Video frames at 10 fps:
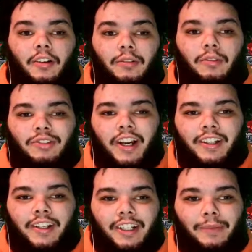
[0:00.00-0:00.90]
cracking,
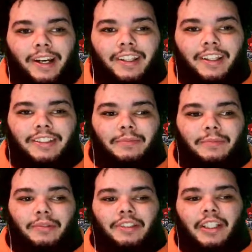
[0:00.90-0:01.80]
everybody? It's your
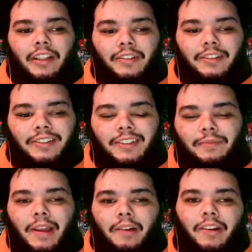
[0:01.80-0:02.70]
boy Jalen Wilson,
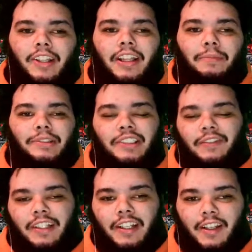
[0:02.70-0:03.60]
back with another episode of
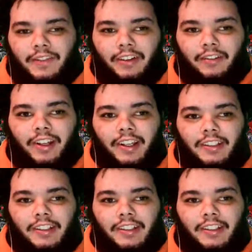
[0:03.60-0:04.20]
Illini Fan Rant.